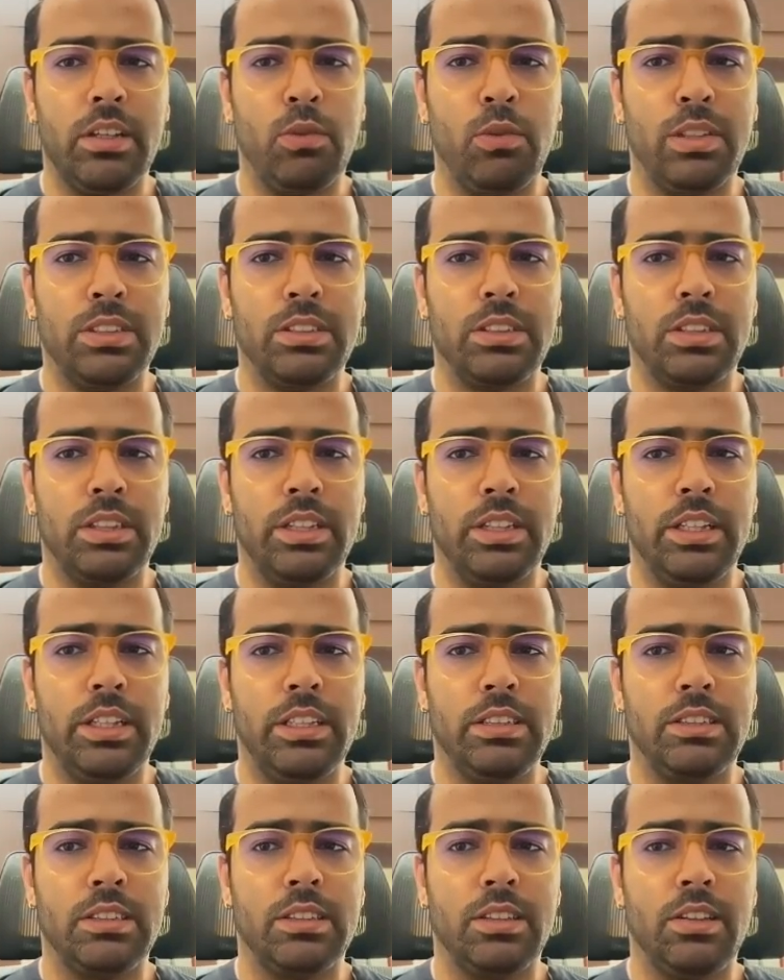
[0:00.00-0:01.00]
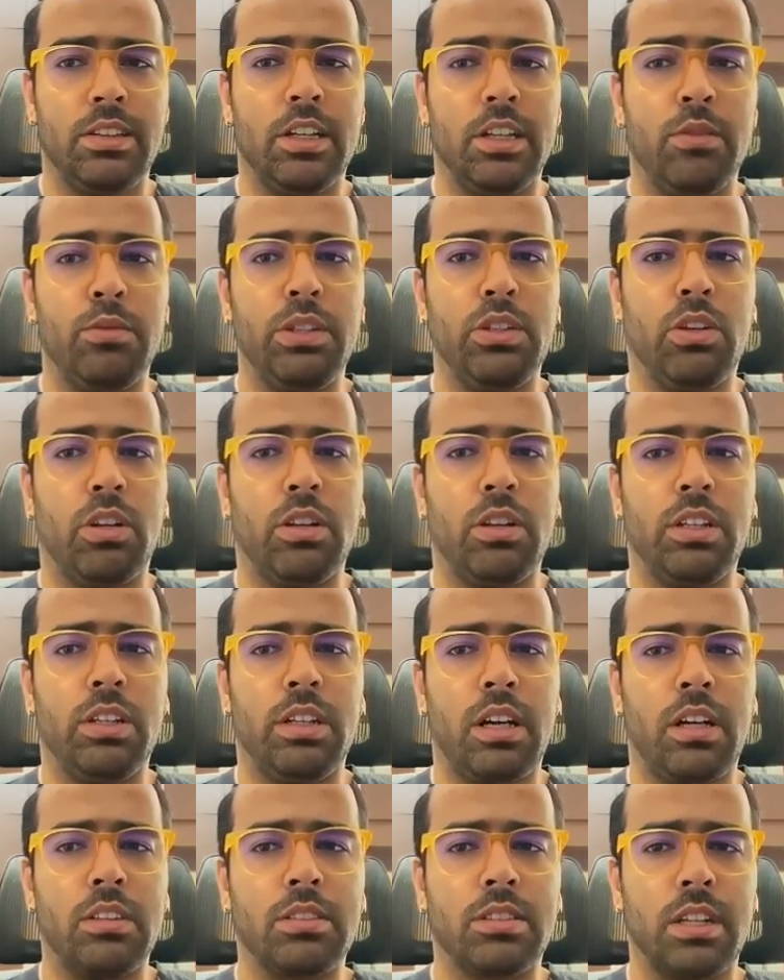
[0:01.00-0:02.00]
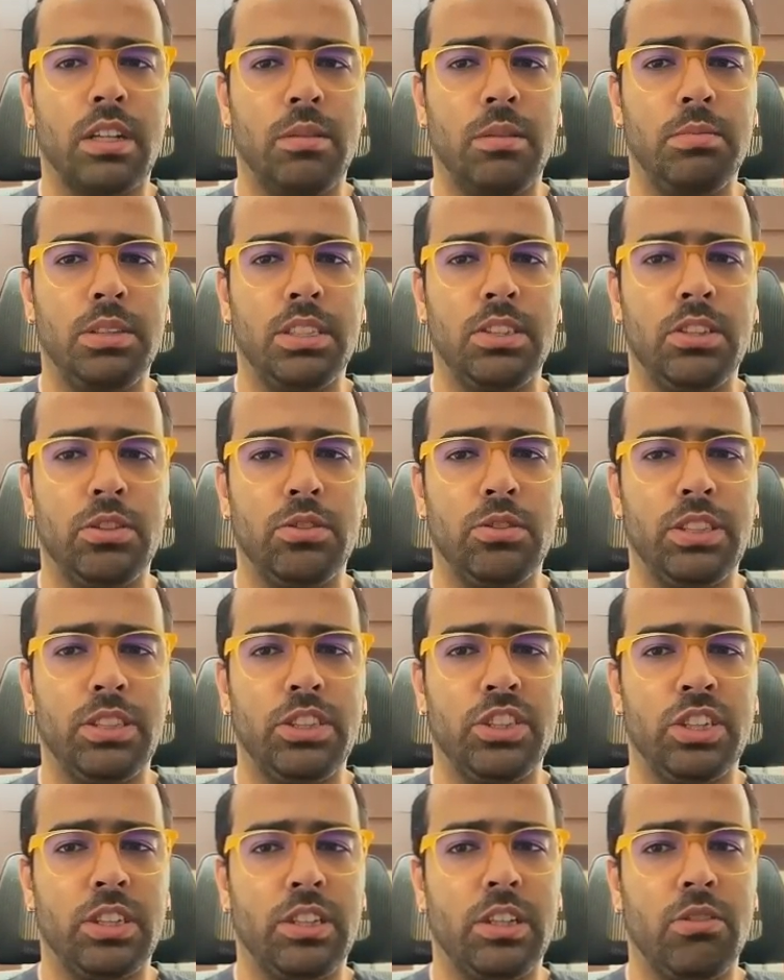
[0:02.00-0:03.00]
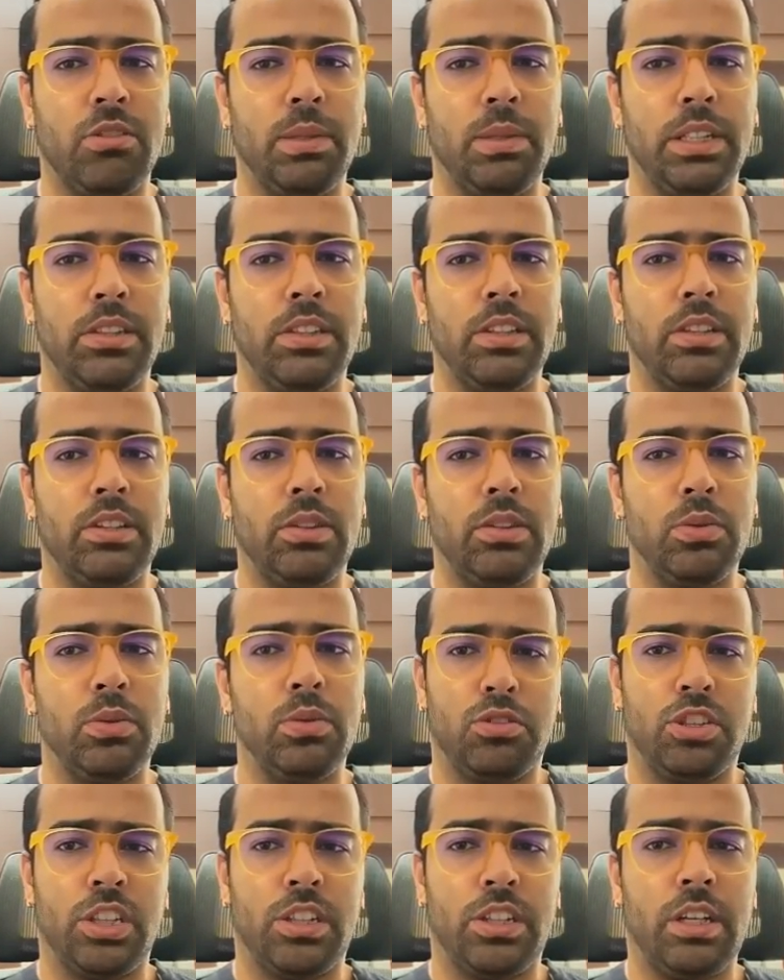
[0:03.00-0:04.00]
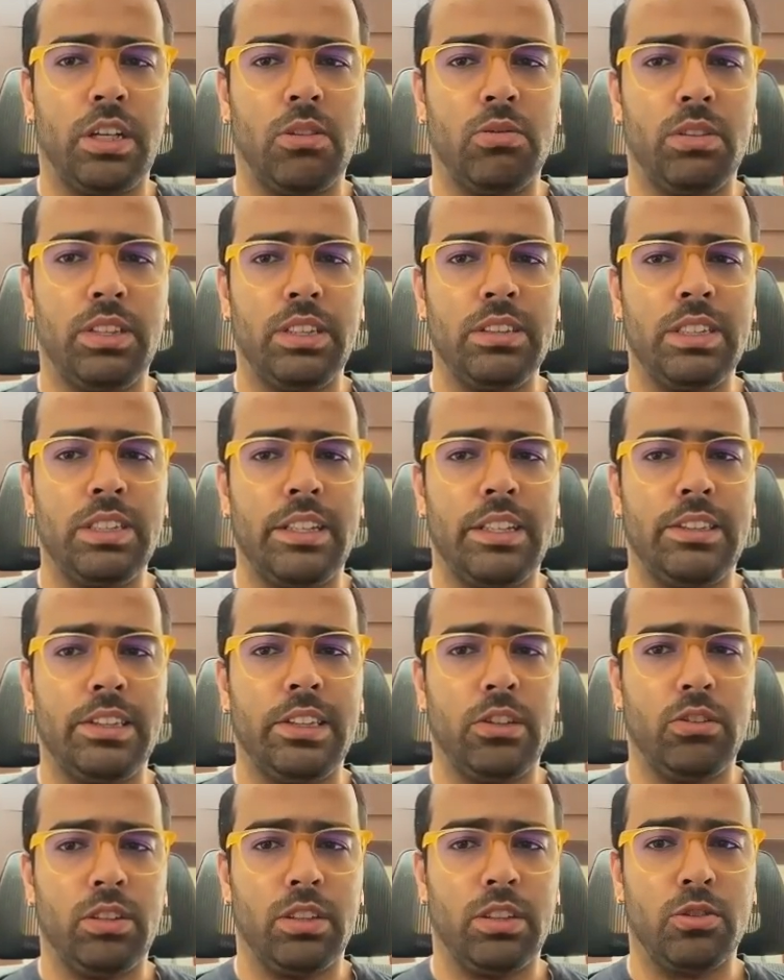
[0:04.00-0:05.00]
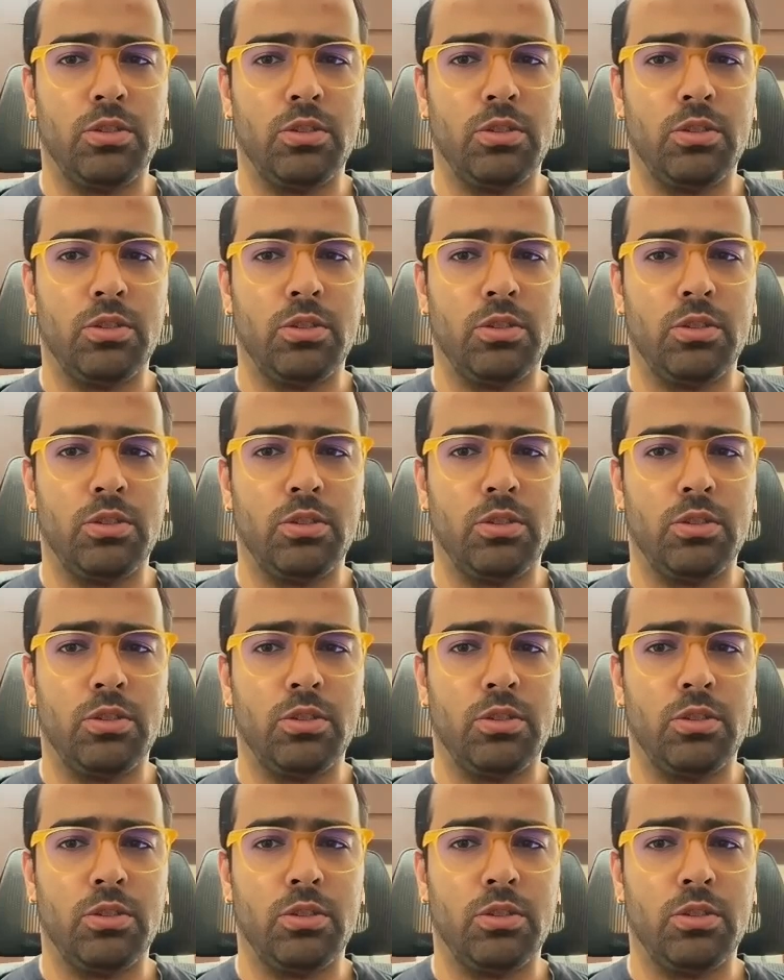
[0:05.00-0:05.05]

Once it is done with all the tasks, I'm just using shutdown method to shut down this executor.